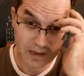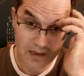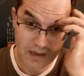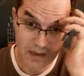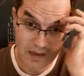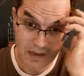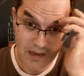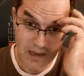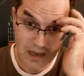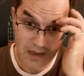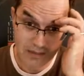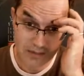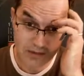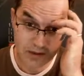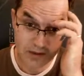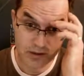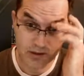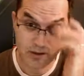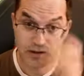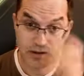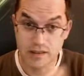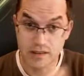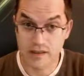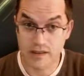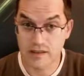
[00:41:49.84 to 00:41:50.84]
I'm
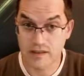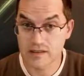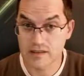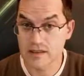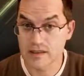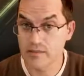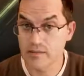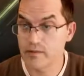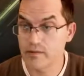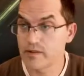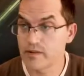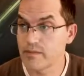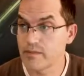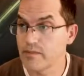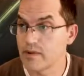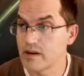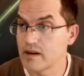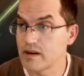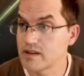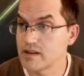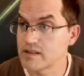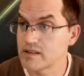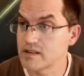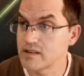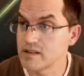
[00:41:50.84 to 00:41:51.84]
sorry, some of the
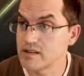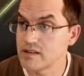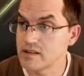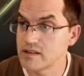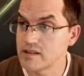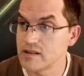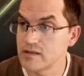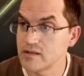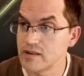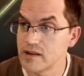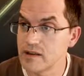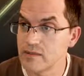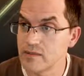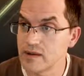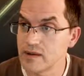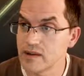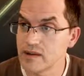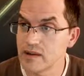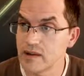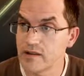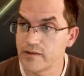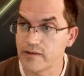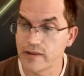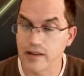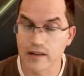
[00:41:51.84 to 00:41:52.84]
parts are in Slovene, but I
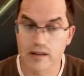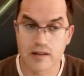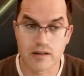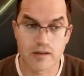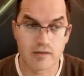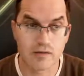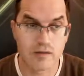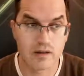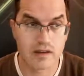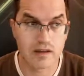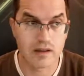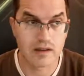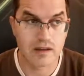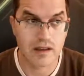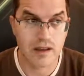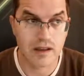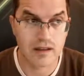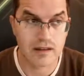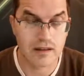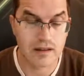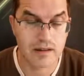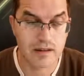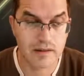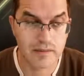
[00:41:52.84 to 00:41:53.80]
think you will get it.